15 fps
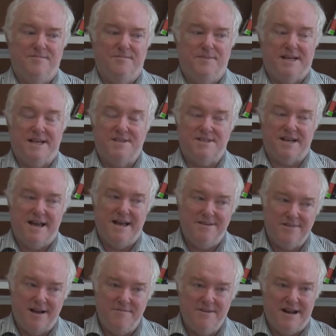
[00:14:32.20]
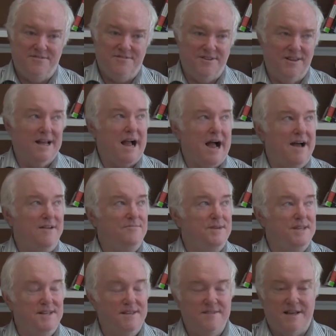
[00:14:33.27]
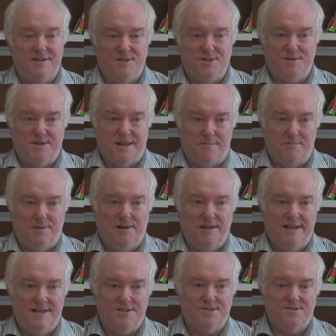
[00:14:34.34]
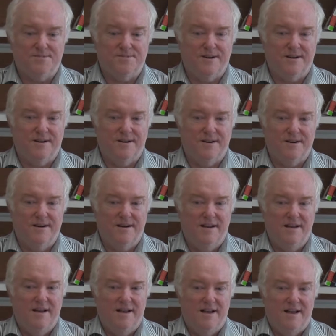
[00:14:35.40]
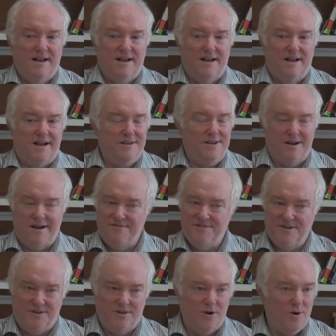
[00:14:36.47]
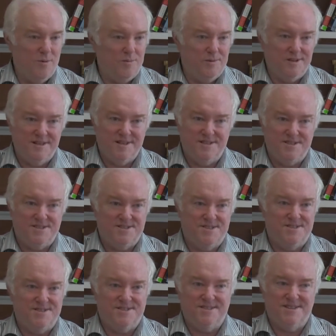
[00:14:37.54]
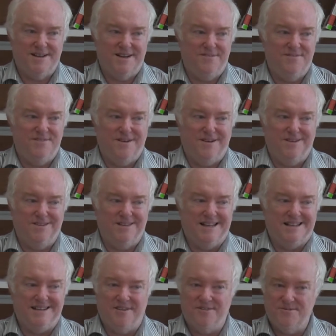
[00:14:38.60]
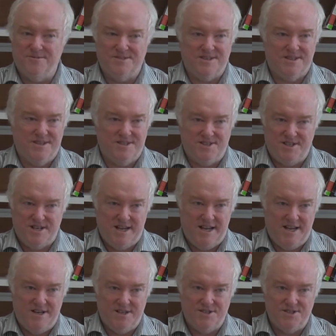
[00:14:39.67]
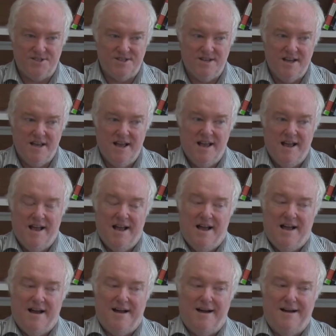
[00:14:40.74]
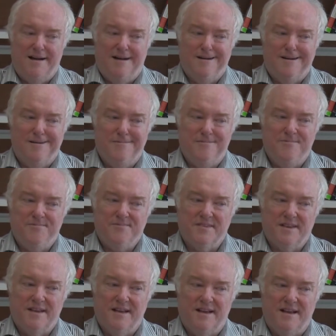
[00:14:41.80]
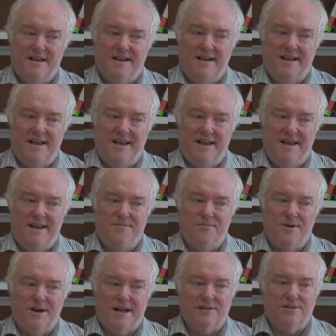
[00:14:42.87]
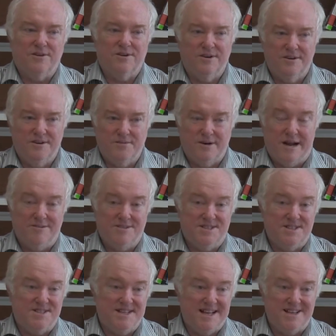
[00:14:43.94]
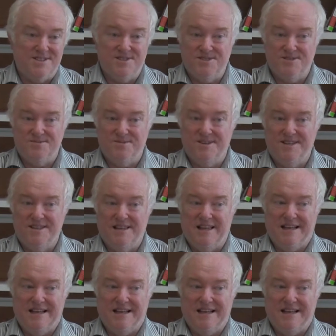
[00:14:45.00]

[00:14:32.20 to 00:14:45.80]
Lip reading: Because I feel like I've been in that place where I felt hopeless. I felt like nothing was going to change. And what I learned, and what I would suggest, is really